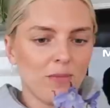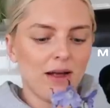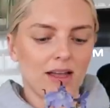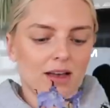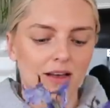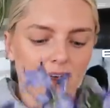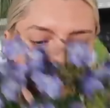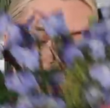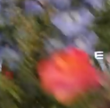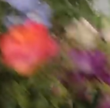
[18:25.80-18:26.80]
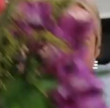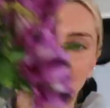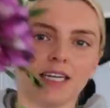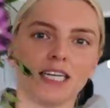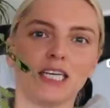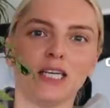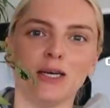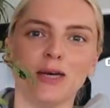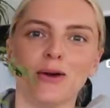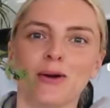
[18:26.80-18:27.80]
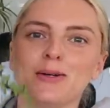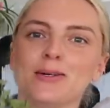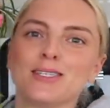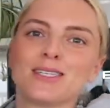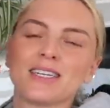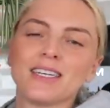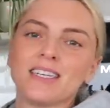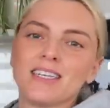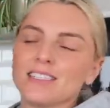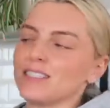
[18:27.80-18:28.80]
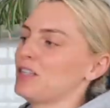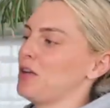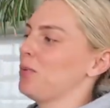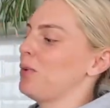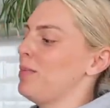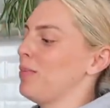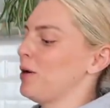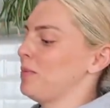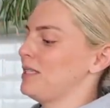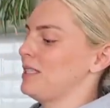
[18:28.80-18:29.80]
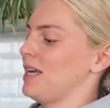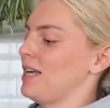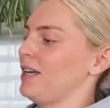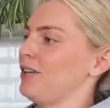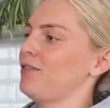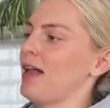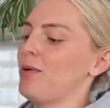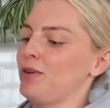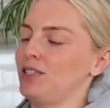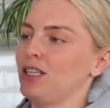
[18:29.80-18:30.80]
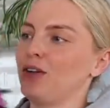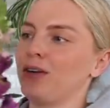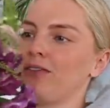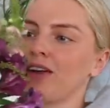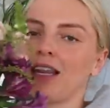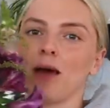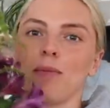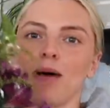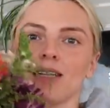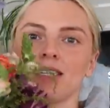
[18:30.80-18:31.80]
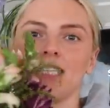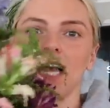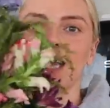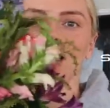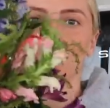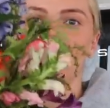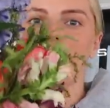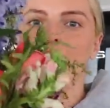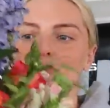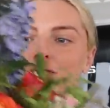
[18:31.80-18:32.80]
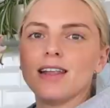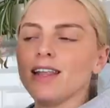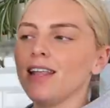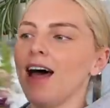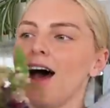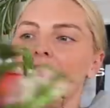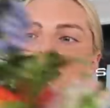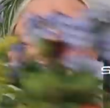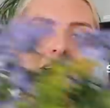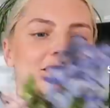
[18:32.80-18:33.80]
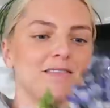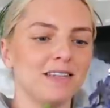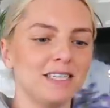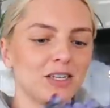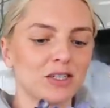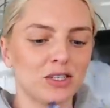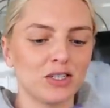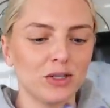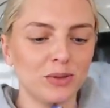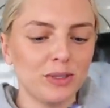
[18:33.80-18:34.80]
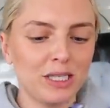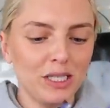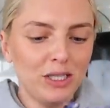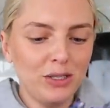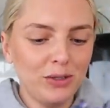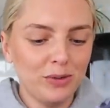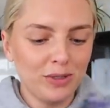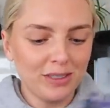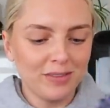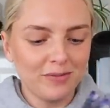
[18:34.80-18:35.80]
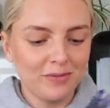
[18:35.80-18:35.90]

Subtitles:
Oh my God, cute. So you're repurposing your flowers and you're giving them a second life. Love, these are so cute.